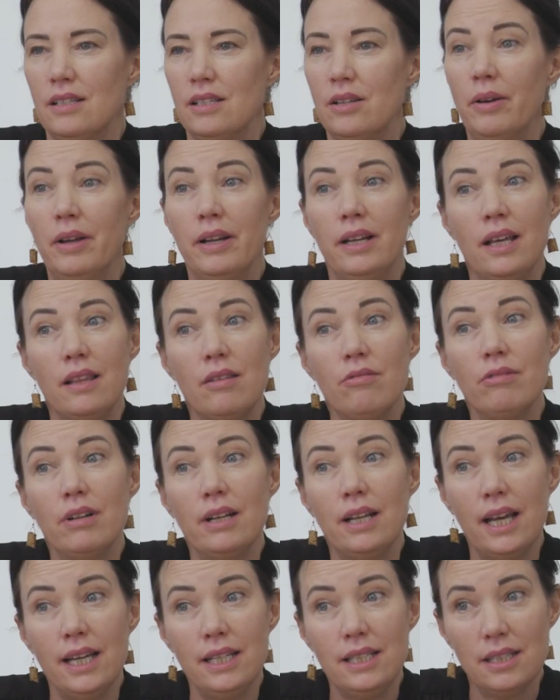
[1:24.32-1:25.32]
So another
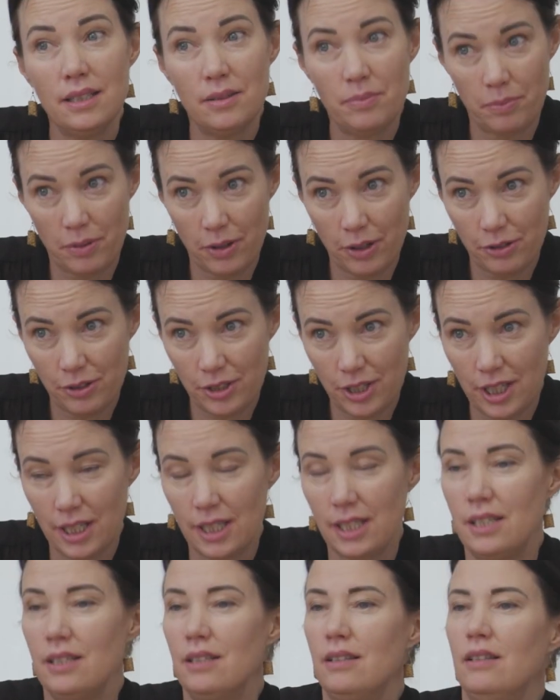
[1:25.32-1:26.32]
related
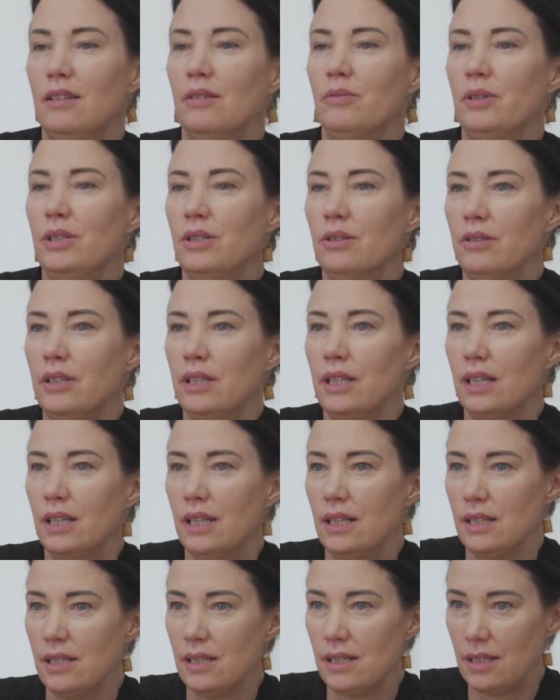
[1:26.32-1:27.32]
project that we're doing
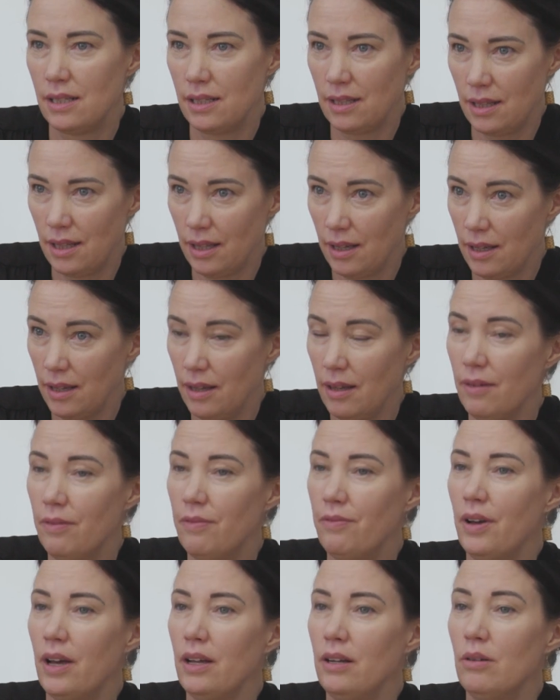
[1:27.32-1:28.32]
is the
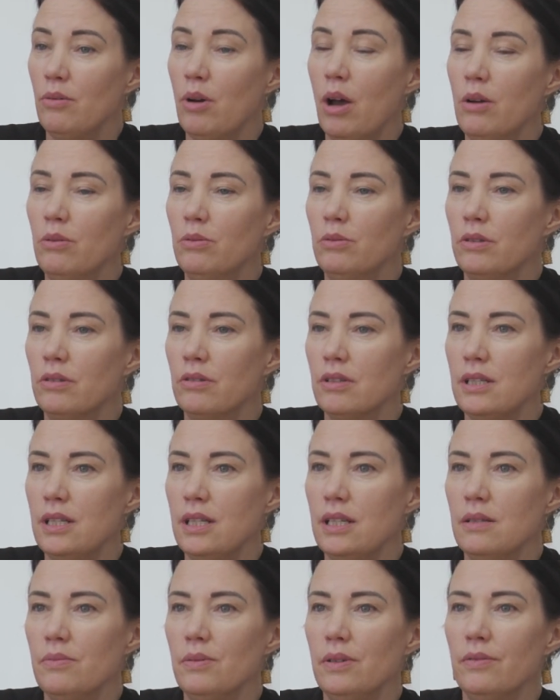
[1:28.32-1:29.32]
whānau Hauora
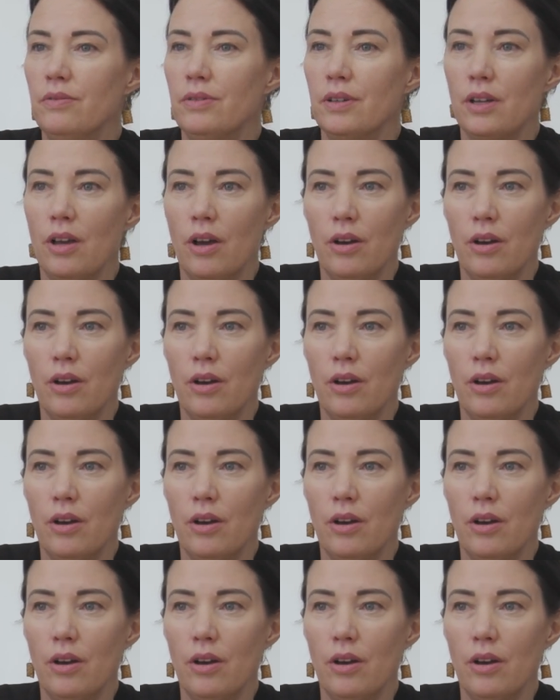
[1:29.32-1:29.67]
assessment for